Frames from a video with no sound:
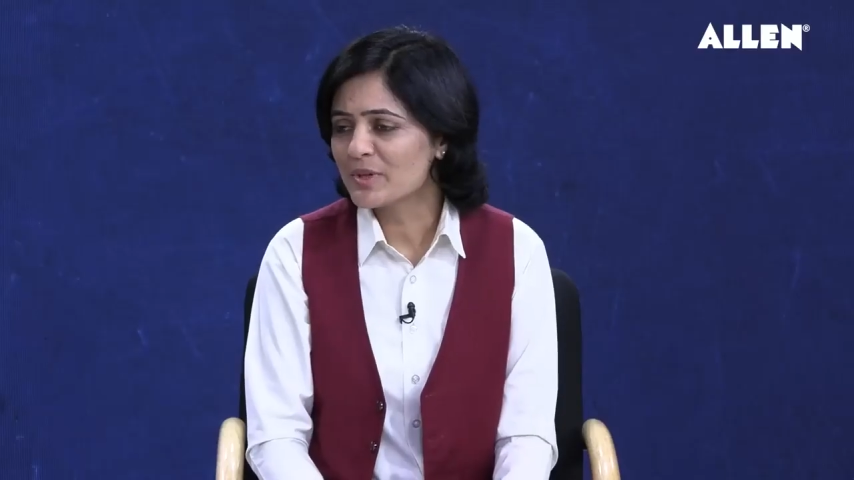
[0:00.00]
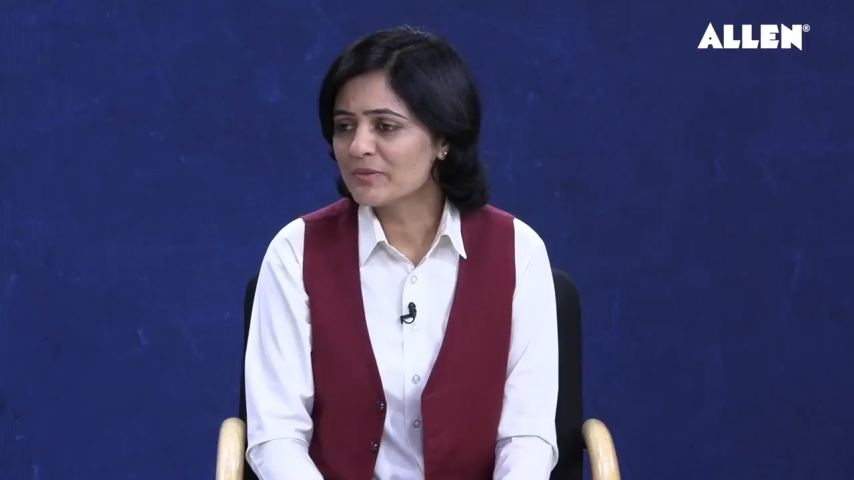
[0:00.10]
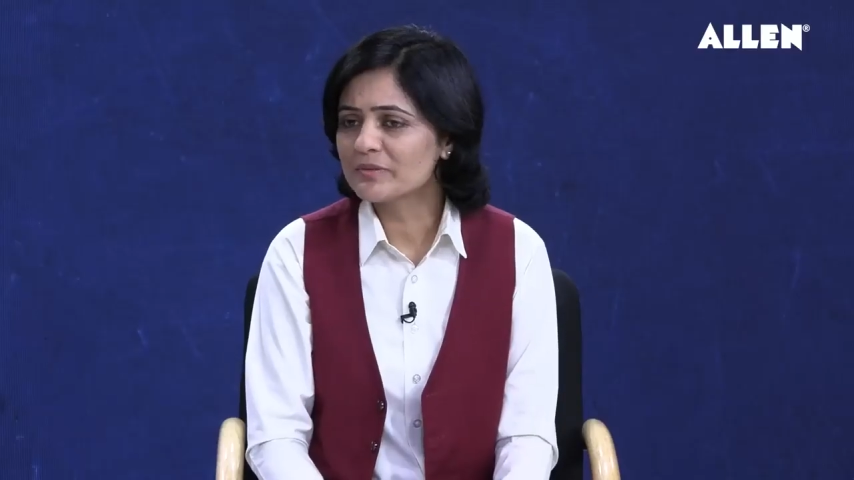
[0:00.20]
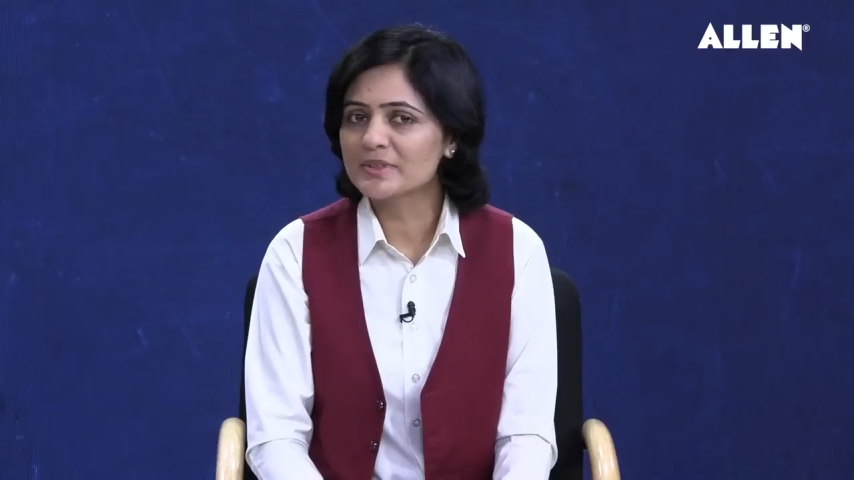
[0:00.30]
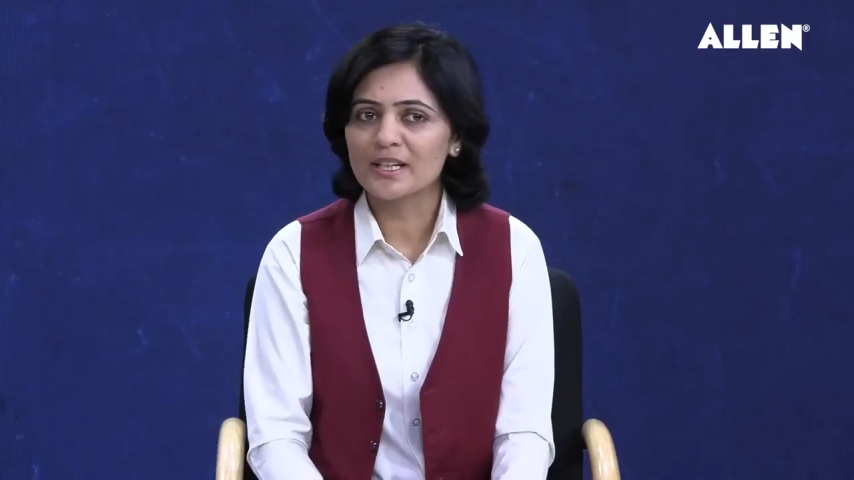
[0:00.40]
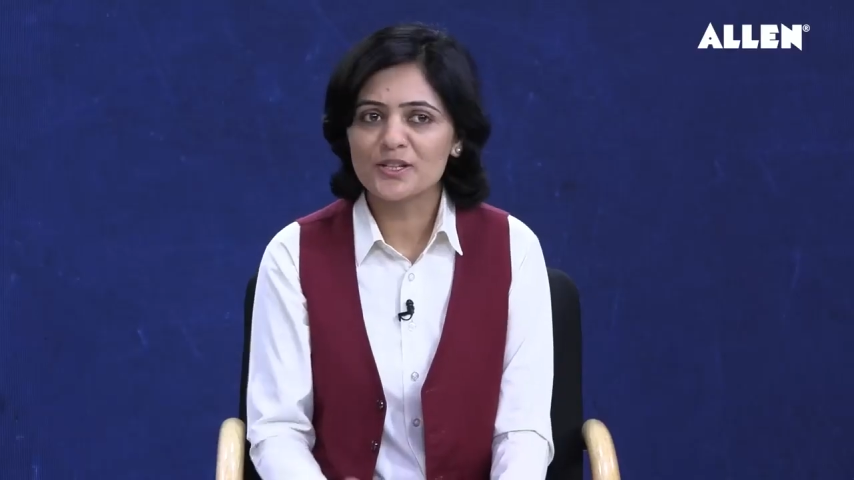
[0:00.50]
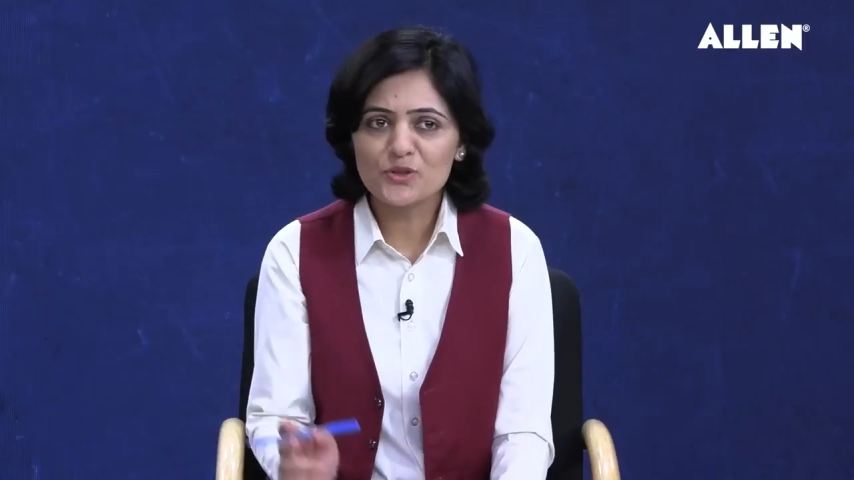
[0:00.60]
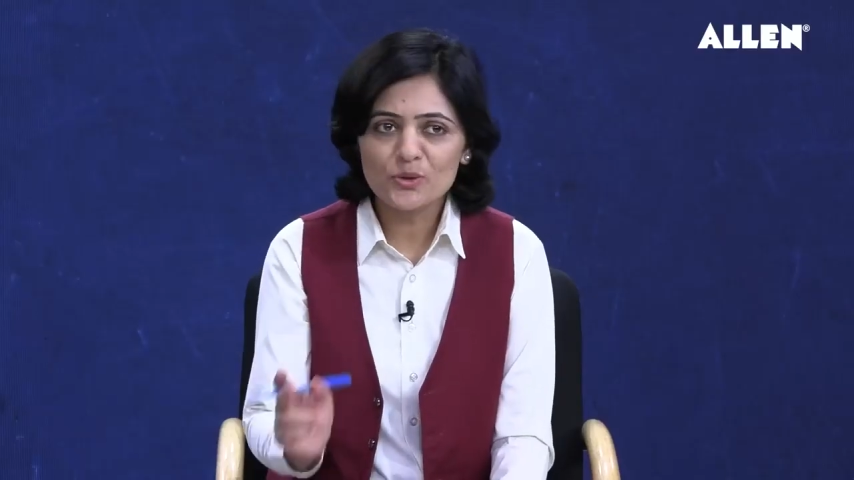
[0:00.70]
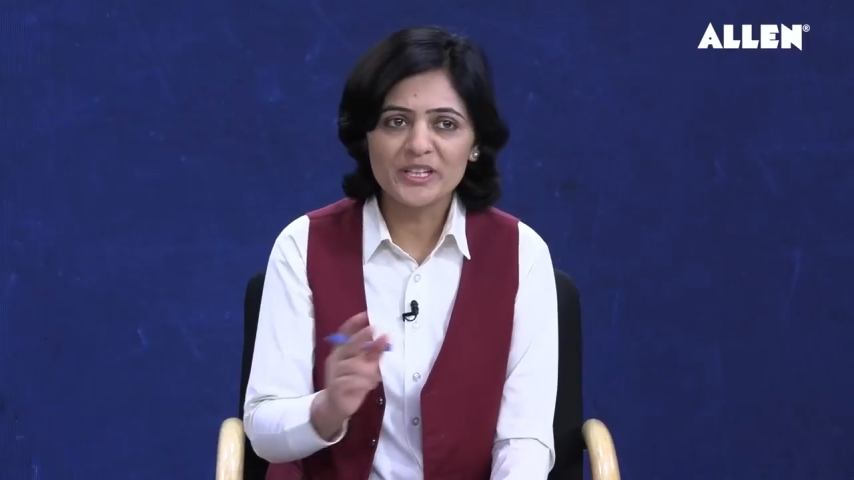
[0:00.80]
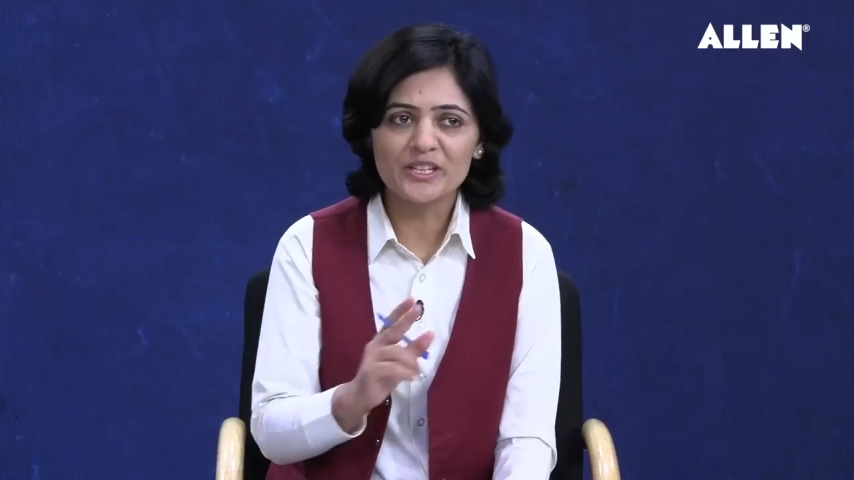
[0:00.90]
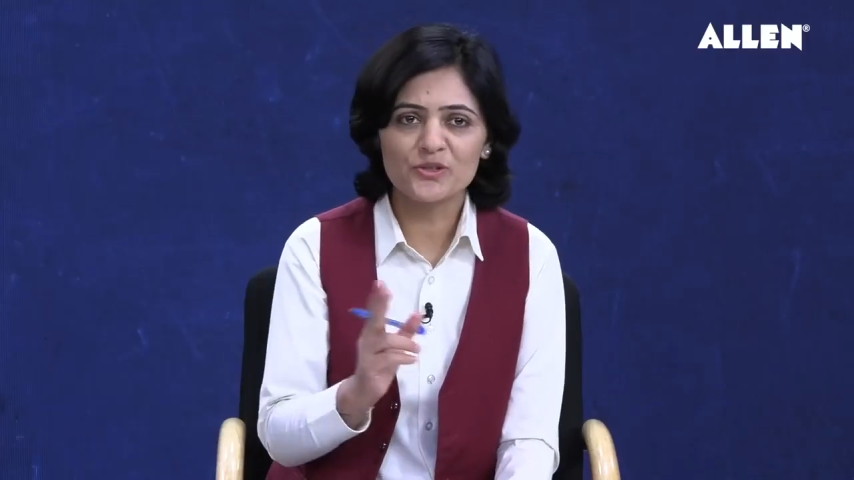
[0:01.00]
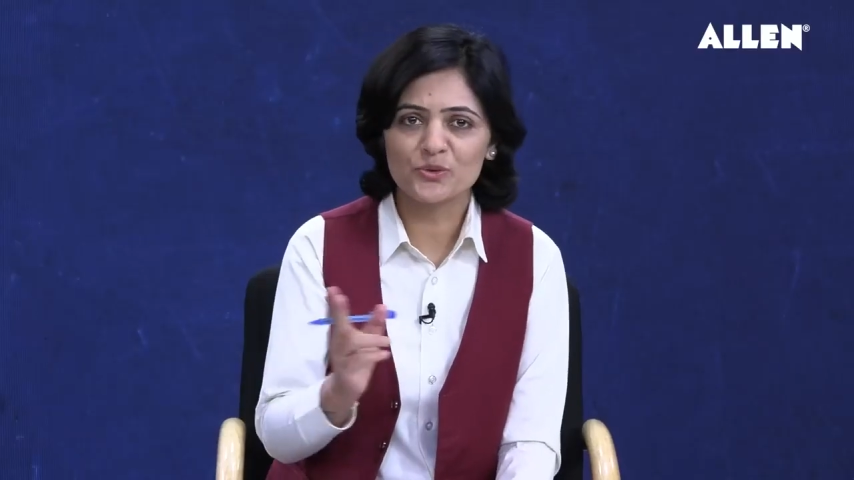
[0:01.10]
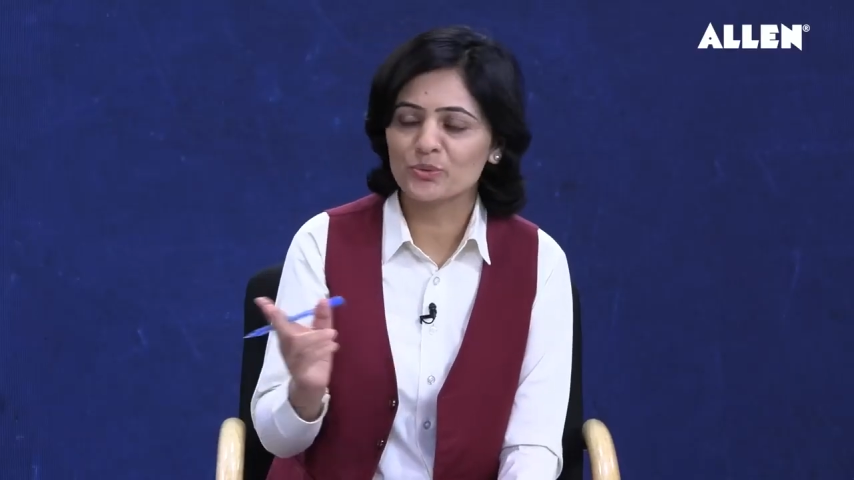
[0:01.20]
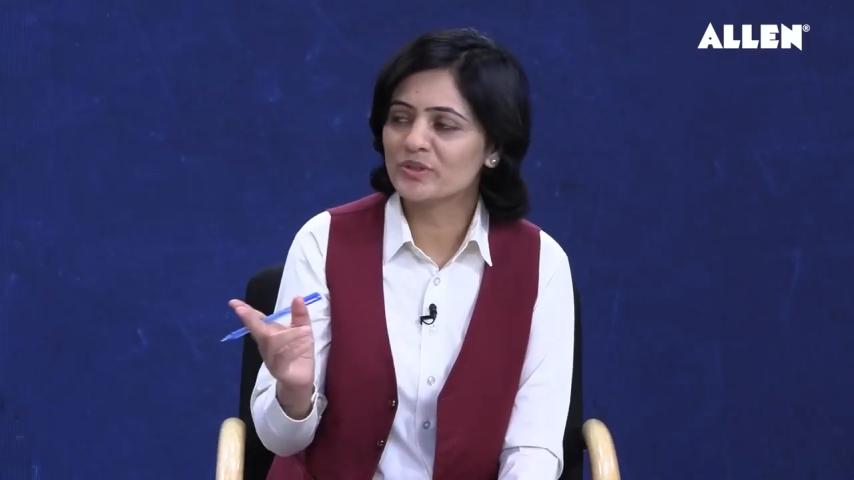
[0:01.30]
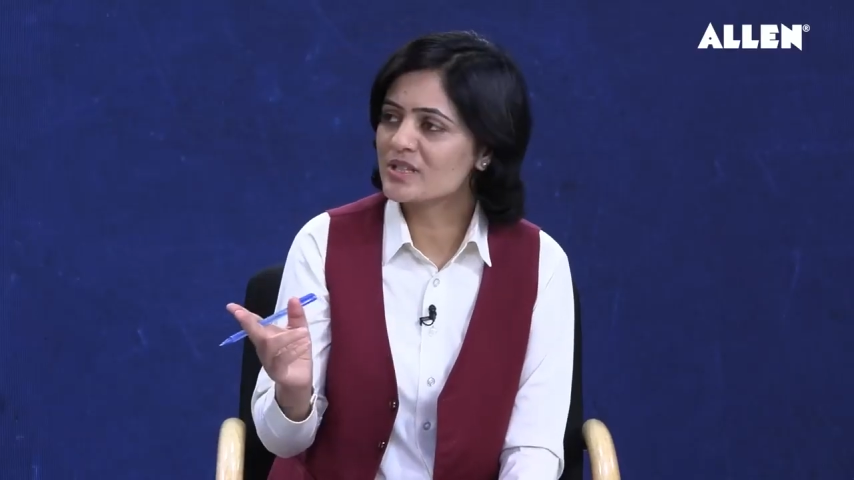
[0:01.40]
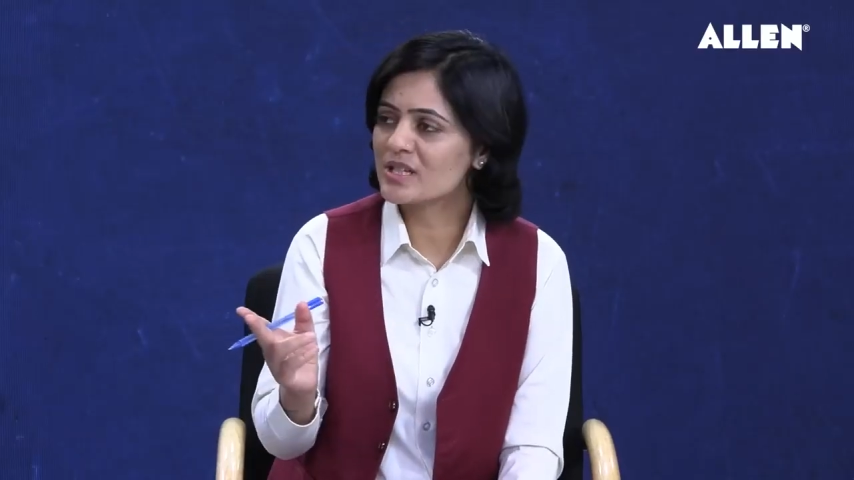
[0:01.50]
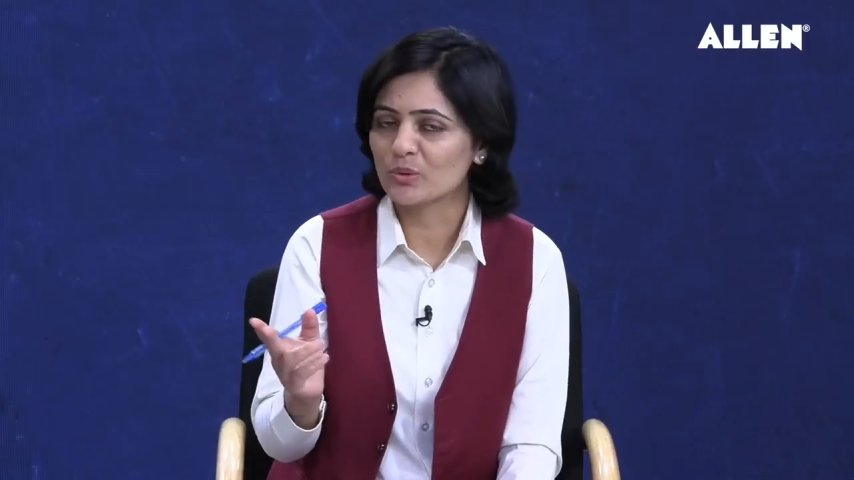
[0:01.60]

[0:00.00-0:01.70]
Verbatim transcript: Prabhav, there are so many students